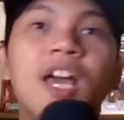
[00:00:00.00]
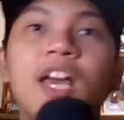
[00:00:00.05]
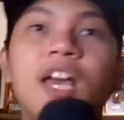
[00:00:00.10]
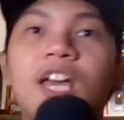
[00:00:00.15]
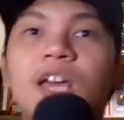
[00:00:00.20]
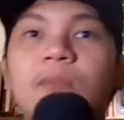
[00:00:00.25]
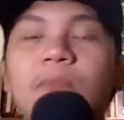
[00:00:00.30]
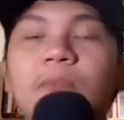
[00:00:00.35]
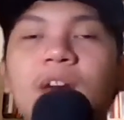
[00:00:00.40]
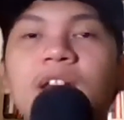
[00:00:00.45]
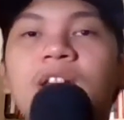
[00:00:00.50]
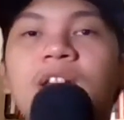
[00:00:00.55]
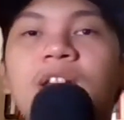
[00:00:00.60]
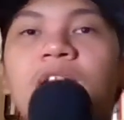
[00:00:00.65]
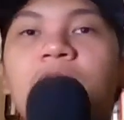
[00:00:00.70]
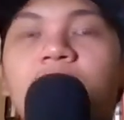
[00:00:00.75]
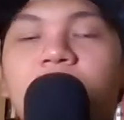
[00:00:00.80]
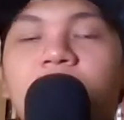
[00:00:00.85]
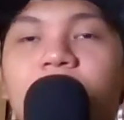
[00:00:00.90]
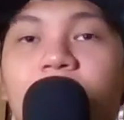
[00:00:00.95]
He made
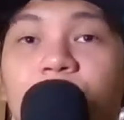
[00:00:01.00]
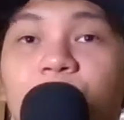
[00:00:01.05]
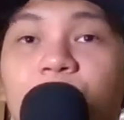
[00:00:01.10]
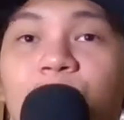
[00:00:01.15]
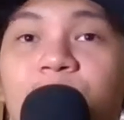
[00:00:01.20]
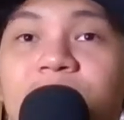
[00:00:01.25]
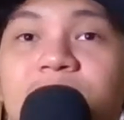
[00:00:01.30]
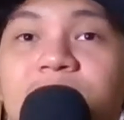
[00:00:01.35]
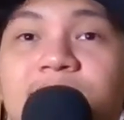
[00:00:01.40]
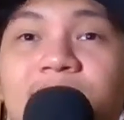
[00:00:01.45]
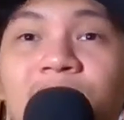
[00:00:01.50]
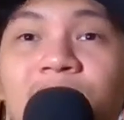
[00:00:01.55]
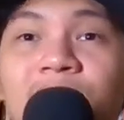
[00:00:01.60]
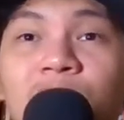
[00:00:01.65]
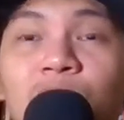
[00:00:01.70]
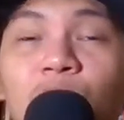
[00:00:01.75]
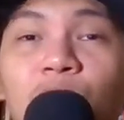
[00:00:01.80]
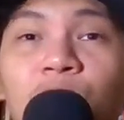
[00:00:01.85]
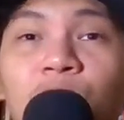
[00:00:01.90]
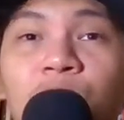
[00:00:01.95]
Gabe Vincent
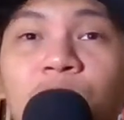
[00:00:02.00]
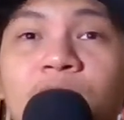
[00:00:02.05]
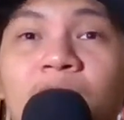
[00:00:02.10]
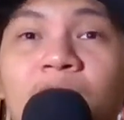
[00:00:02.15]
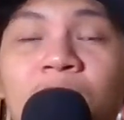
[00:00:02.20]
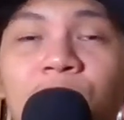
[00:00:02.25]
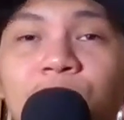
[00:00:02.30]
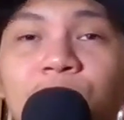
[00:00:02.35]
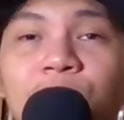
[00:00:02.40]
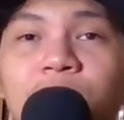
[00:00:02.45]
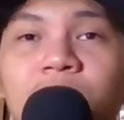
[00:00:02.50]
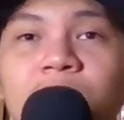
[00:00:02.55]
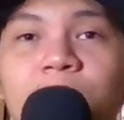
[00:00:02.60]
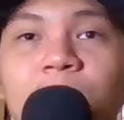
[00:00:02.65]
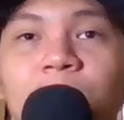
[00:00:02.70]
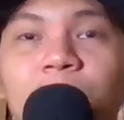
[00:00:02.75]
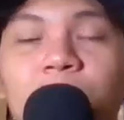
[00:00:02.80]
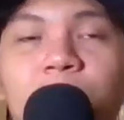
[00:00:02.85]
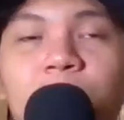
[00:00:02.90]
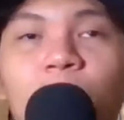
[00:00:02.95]
look good after the
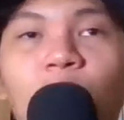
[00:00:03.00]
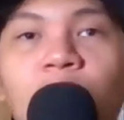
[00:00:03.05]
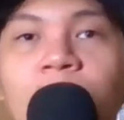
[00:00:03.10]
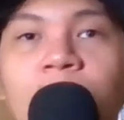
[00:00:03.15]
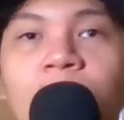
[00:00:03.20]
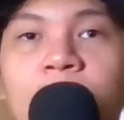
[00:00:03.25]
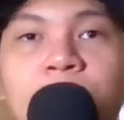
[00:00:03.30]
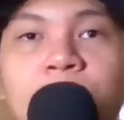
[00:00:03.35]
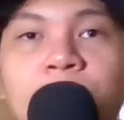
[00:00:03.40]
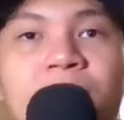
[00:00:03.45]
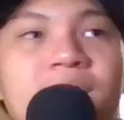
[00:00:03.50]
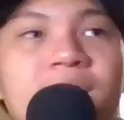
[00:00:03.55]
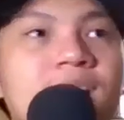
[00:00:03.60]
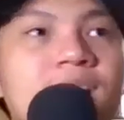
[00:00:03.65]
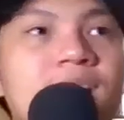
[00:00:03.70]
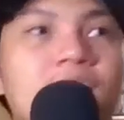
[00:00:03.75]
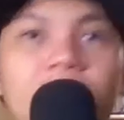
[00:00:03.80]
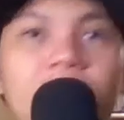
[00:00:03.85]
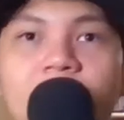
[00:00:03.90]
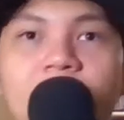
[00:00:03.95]
Olympics.
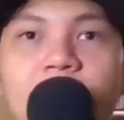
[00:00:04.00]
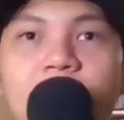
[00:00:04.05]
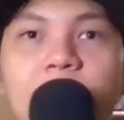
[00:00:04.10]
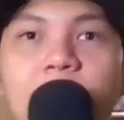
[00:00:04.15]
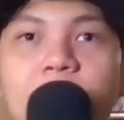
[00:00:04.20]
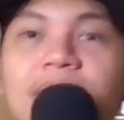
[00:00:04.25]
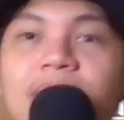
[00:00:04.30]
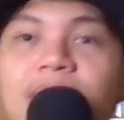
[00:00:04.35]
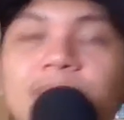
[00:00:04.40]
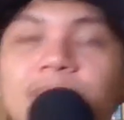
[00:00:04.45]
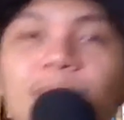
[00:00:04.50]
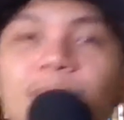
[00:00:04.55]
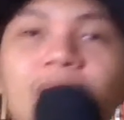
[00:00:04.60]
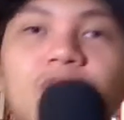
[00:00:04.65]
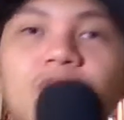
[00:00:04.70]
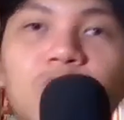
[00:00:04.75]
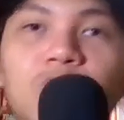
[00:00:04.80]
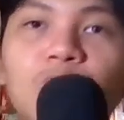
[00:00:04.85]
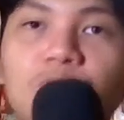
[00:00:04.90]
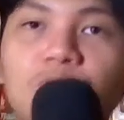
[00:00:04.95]
He made
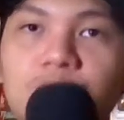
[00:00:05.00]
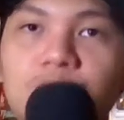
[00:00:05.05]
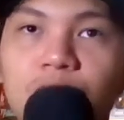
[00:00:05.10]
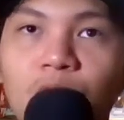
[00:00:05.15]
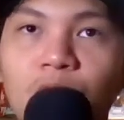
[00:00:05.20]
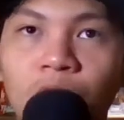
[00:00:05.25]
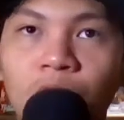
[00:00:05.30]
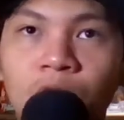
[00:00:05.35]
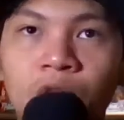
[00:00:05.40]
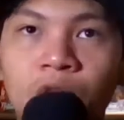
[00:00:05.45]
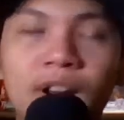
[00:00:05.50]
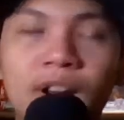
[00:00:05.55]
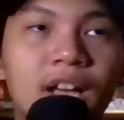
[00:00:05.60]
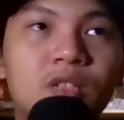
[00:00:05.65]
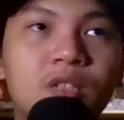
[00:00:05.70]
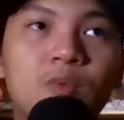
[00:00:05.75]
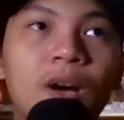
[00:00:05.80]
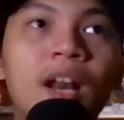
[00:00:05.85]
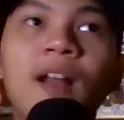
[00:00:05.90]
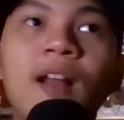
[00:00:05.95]
Max Strus look good
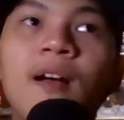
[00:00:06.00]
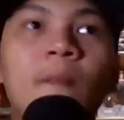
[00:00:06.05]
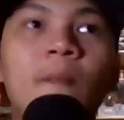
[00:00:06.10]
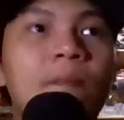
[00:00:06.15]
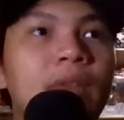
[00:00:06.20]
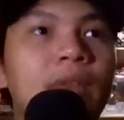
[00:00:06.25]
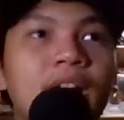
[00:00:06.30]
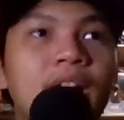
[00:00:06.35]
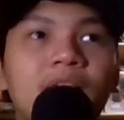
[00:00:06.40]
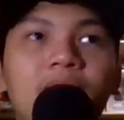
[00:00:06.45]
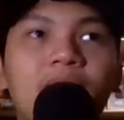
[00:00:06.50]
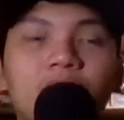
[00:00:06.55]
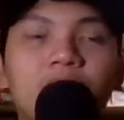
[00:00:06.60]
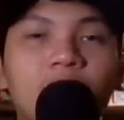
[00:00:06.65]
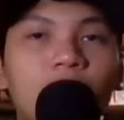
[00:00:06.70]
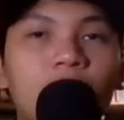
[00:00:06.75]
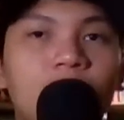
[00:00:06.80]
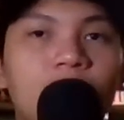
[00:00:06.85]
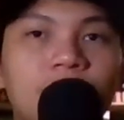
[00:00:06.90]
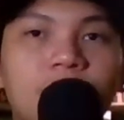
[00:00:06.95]
as well. And like
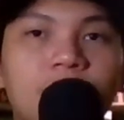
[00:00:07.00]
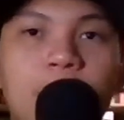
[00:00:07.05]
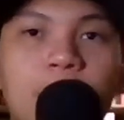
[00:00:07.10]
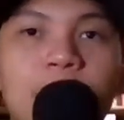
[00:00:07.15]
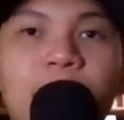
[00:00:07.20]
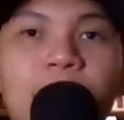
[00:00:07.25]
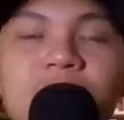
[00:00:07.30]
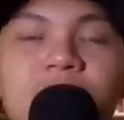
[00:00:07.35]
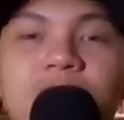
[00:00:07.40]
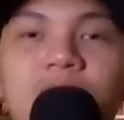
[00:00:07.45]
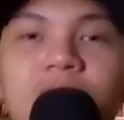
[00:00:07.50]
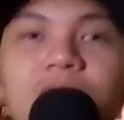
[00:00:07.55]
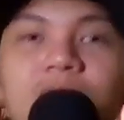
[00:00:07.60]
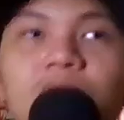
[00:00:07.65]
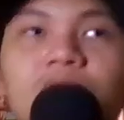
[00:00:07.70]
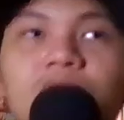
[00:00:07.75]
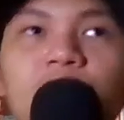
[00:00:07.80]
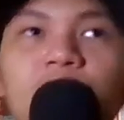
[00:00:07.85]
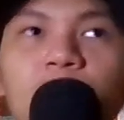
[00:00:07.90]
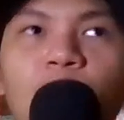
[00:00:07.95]
they're one of the best,
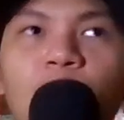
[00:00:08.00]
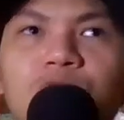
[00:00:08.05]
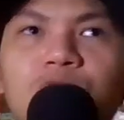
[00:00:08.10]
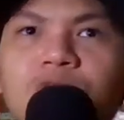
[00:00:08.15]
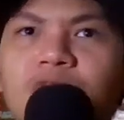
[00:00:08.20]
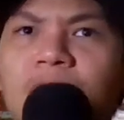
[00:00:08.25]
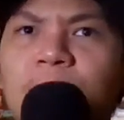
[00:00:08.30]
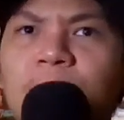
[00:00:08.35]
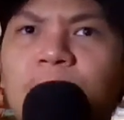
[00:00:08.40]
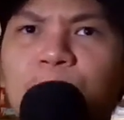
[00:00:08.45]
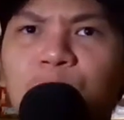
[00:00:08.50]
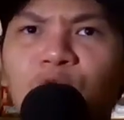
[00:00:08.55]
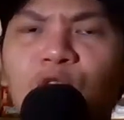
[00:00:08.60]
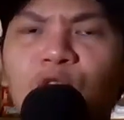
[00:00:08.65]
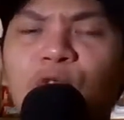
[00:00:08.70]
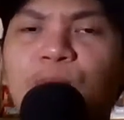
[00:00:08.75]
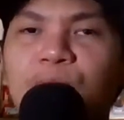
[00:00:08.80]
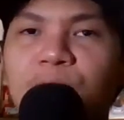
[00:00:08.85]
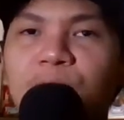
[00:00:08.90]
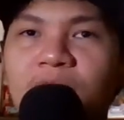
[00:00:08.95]
most
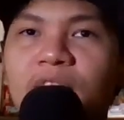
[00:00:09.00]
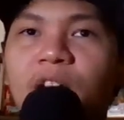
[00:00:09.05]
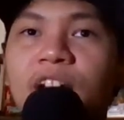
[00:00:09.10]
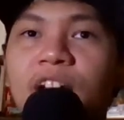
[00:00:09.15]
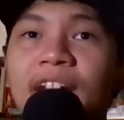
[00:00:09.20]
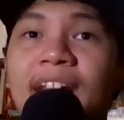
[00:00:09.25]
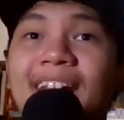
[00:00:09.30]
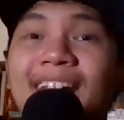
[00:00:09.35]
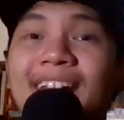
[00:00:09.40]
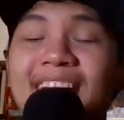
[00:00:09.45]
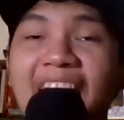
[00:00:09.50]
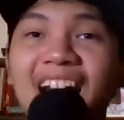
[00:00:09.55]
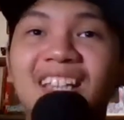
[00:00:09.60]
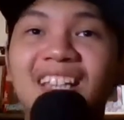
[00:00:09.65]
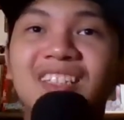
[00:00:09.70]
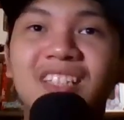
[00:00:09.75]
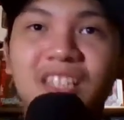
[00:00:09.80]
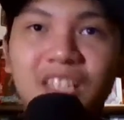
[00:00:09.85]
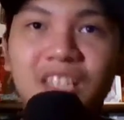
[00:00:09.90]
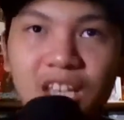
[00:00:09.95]
improved player in
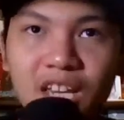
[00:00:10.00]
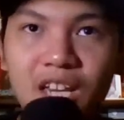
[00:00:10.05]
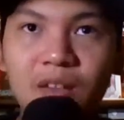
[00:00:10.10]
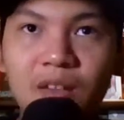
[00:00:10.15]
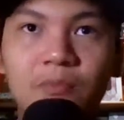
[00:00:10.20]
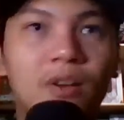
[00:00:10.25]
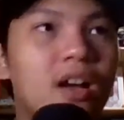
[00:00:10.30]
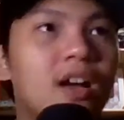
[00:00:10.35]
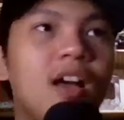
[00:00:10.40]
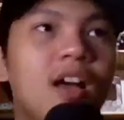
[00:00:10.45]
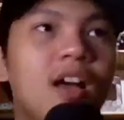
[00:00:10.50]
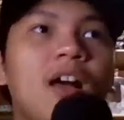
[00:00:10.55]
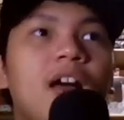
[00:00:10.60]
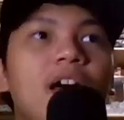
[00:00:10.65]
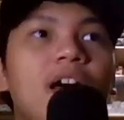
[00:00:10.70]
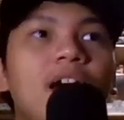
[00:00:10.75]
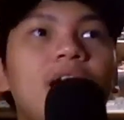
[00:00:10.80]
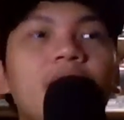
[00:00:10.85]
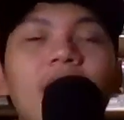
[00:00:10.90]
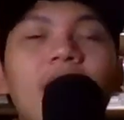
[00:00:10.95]
that team.
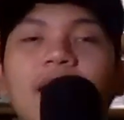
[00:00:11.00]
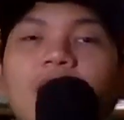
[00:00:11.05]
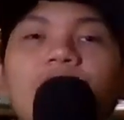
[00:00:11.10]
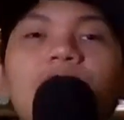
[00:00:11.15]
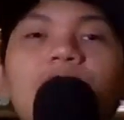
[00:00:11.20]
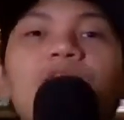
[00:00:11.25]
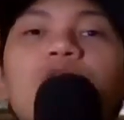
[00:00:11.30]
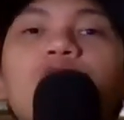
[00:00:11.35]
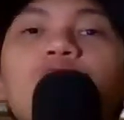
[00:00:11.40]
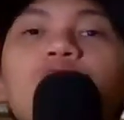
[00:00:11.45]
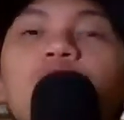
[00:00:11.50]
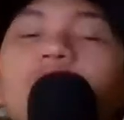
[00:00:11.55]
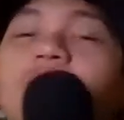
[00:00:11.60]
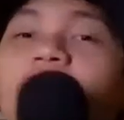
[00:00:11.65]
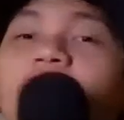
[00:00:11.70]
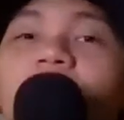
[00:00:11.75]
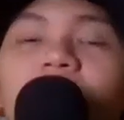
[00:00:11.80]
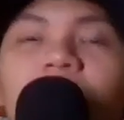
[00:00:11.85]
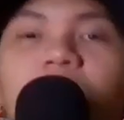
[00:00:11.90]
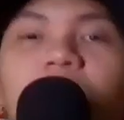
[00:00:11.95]
And like even though
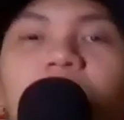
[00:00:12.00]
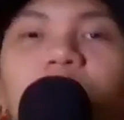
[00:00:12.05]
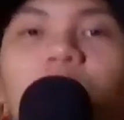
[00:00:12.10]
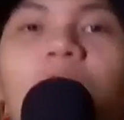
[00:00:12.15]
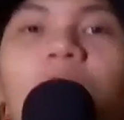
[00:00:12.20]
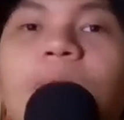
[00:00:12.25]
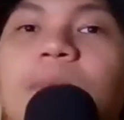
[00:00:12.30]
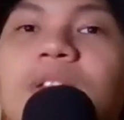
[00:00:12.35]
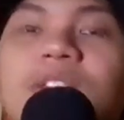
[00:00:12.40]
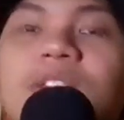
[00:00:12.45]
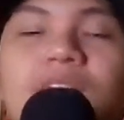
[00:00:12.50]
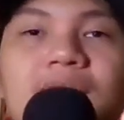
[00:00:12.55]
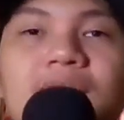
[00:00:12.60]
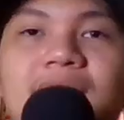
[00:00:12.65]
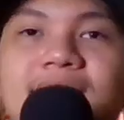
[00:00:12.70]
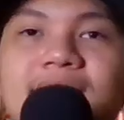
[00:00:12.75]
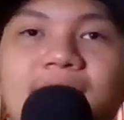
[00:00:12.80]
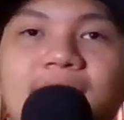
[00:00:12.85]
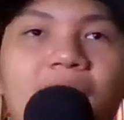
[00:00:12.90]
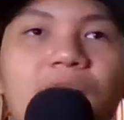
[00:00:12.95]
Duncan Robinson
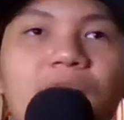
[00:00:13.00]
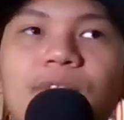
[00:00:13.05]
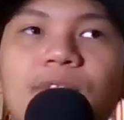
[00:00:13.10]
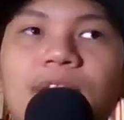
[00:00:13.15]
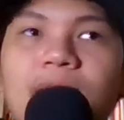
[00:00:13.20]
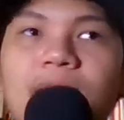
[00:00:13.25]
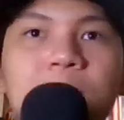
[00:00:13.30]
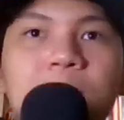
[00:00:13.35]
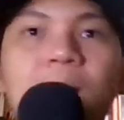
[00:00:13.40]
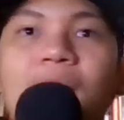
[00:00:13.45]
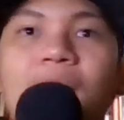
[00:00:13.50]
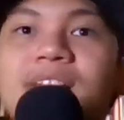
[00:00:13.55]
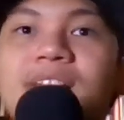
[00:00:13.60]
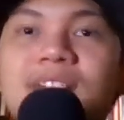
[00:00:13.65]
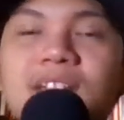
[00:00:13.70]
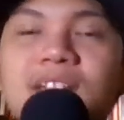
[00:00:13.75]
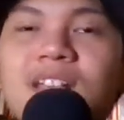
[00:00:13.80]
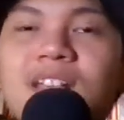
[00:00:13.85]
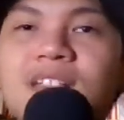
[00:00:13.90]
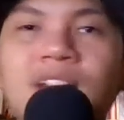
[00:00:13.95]
is having a bad
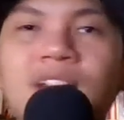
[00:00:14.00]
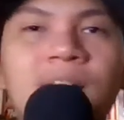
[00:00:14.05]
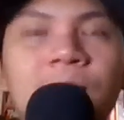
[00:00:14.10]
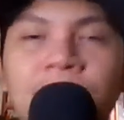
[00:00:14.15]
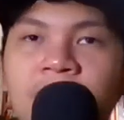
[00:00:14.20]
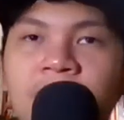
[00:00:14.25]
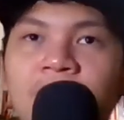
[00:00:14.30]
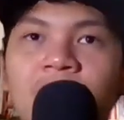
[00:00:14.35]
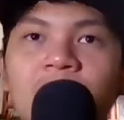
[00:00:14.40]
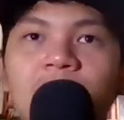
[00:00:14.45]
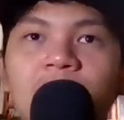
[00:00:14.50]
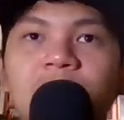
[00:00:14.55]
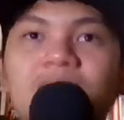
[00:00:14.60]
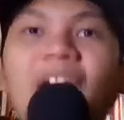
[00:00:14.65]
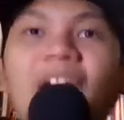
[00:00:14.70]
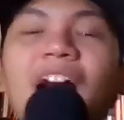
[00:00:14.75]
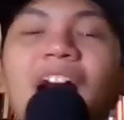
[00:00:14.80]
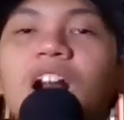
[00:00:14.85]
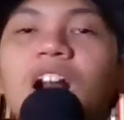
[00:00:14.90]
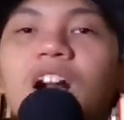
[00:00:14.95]
season,
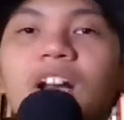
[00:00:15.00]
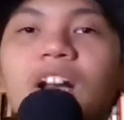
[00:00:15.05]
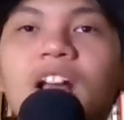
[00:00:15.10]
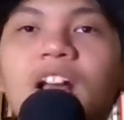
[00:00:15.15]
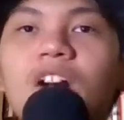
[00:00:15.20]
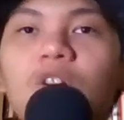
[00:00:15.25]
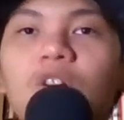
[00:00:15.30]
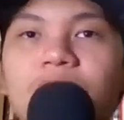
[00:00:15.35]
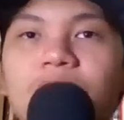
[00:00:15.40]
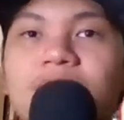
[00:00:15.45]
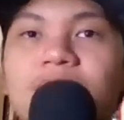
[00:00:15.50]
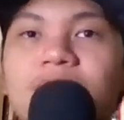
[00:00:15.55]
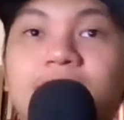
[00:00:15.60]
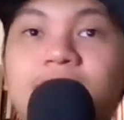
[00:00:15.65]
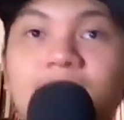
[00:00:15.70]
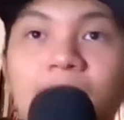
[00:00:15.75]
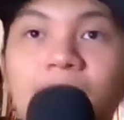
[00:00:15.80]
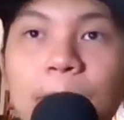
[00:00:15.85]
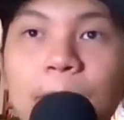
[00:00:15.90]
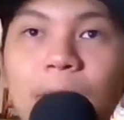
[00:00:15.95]
Tyler Hero is
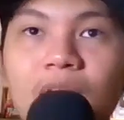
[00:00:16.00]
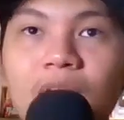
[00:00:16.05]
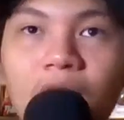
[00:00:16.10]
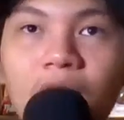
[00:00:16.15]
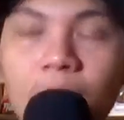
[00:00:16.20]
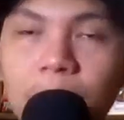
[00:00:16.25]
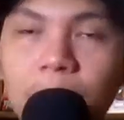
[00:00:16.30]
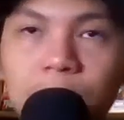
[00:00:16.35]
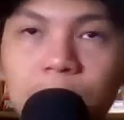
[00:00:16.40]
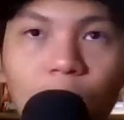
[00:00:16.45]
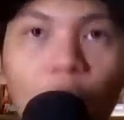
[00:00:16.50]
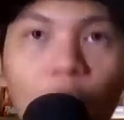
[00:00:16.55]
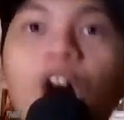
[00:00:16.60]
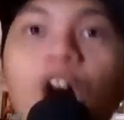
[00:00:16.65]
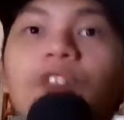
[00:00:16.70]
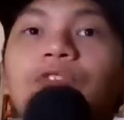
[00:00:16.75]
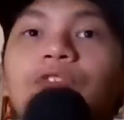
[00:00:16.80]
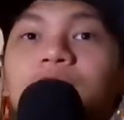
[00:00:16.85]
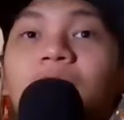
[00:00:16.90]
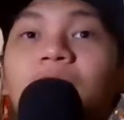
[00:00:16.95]
stepping up
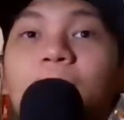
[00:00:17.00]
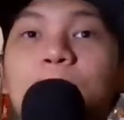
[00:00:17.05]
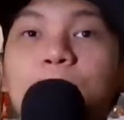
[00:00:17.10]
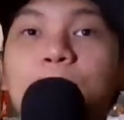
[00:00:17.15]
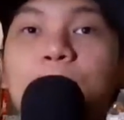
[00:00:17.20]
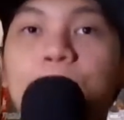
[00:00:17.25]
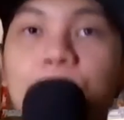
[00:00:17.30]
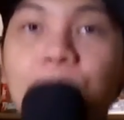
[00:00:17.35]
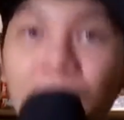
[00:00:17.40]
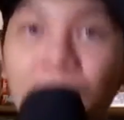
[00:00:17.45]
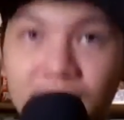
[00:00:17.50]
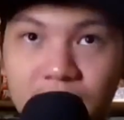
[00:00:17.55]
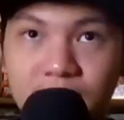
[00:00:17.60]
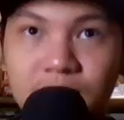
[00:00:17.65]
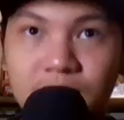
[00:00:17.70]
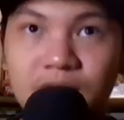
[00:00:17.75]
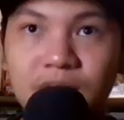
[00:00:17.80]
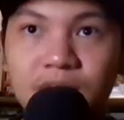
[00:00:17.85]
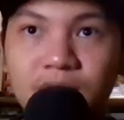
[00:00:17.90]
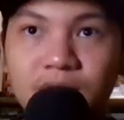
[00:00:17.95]
off the
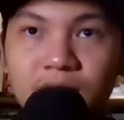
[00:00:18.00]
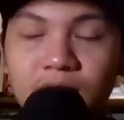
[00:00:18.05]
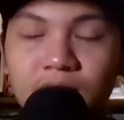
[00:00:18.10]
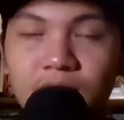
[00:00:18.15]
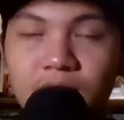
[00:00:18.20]
bench.